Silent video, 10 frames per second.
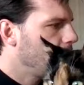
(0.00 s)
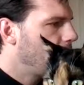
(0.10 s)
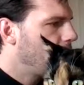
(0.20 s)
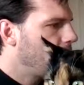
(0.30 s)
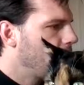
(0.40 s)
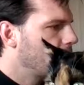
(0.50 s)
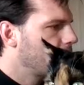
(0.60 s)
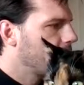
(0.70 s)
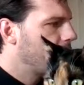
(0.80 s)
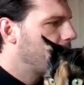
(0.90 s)
Wow, what a
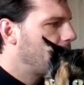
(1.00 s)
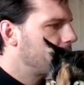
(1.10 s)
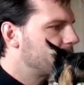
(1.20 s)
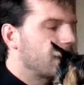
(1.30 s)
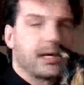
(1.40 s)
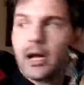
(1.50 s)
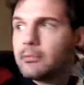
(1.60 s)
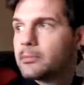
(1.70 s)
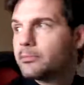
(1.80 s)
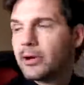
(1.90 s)
great website.
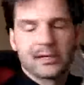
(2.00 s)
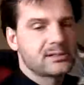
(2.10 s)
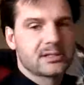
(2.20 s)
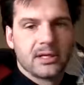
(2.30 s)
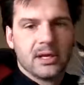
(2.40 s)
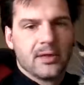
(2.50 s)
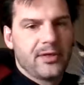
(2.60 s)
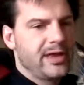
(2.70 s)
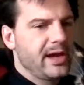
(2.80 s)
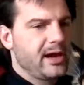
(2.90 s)
I'm impressed.
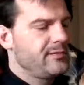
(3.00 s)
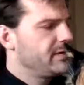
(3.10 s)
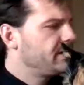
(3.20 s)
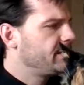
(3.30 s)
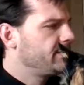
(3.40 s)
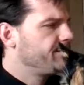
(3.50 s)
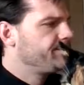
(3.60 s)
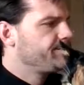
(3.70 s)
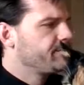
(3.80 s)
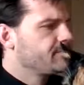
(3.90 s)
They have,
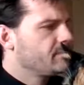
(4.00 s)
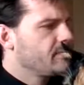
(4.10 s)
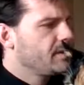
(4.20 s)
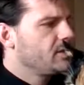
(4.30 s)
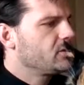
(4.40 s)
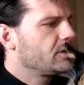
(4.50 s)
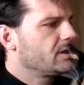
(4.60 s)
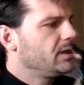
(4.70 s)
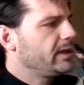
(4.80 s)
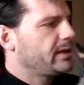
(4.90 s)
you
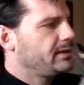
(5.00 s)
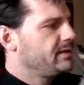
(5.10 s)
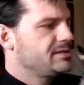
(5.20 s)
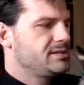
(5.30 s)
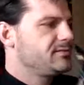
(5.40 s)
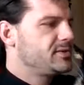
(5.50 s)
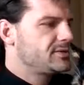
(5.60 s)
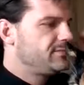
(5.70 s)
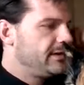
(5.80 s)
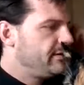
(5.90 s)
can click. This is
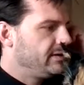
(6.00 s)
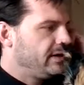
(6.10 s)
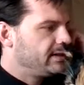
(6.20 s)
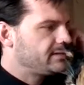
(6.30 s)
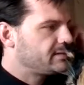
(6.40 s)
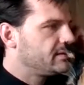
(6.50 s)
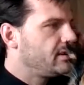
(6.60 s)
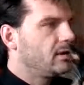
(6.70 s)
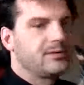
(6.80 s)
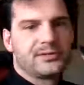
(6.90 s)
just very nice.
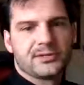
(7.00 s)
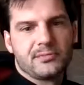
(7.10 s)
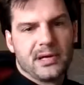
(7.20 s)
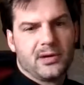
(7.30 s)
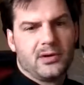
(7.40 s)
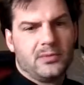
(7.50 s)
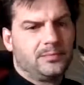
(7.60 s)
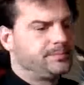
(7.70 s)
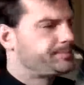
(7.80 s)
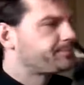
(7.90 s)
Oh, this is my
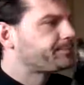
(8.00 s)
home.